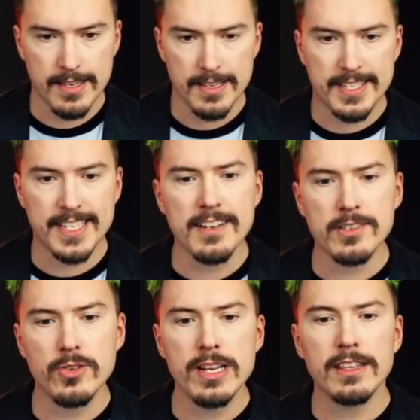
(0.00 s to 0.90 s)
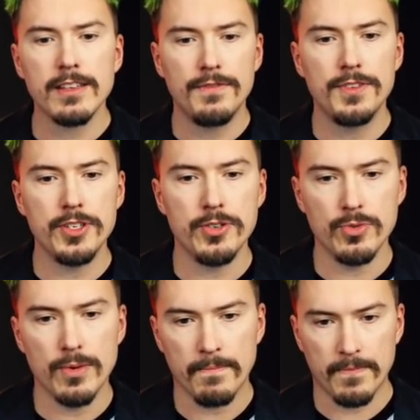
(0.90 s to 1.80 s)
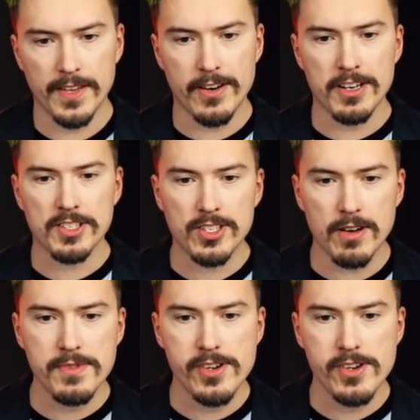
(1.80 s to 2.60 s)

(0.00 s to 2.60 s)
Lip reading: Centering the view. There are some